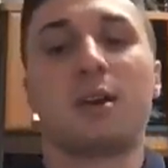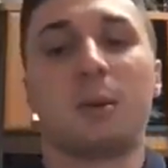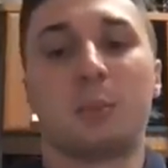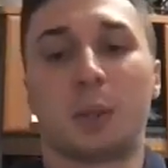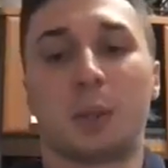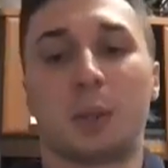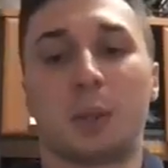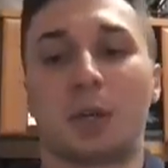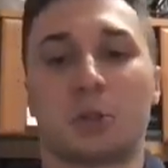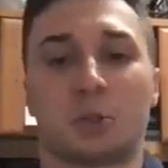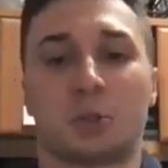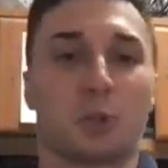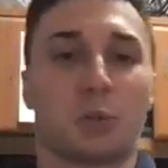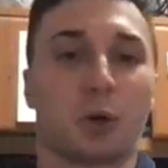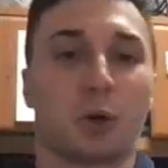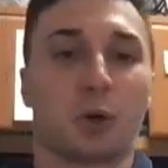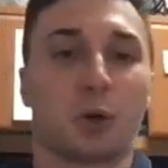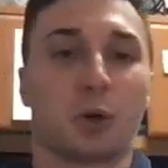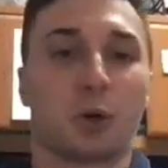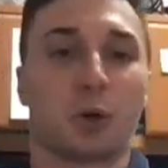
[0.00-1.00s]
because
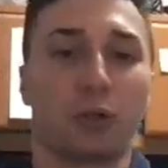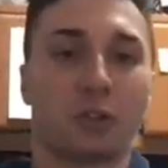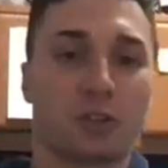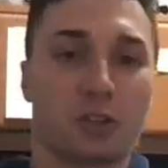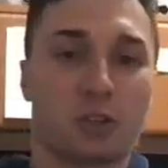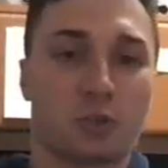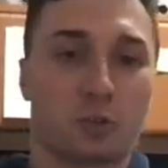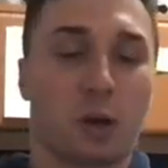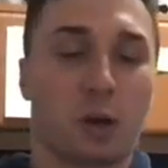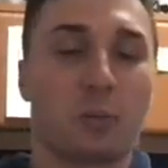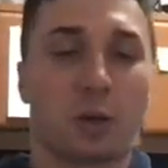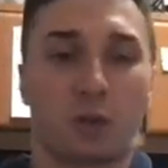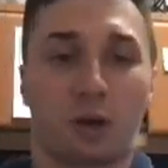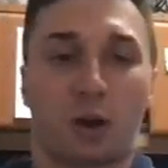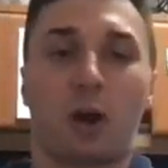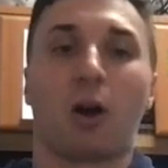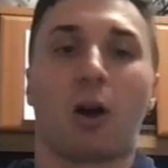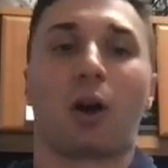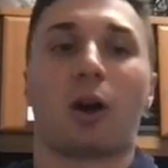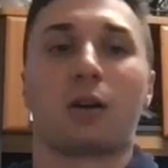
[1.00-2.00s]
both of these women
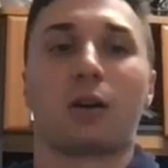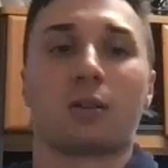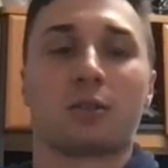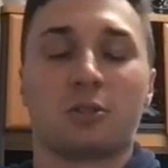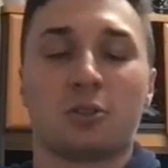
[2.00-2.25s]
are